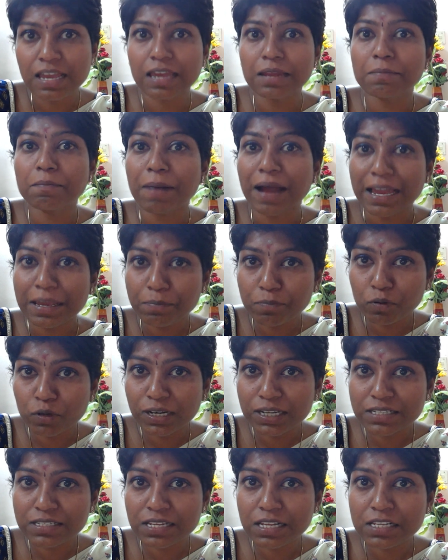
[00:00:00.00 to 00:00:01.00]
And
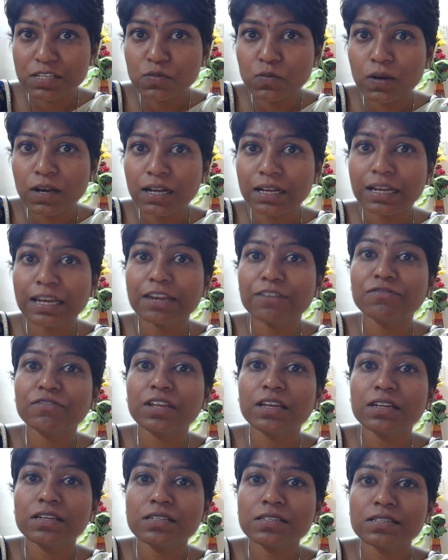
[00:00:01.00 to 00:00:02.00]
bipolar cells work if
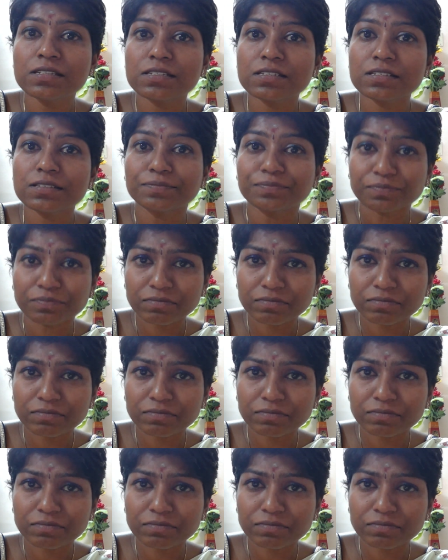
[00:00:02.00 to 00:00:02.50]
there is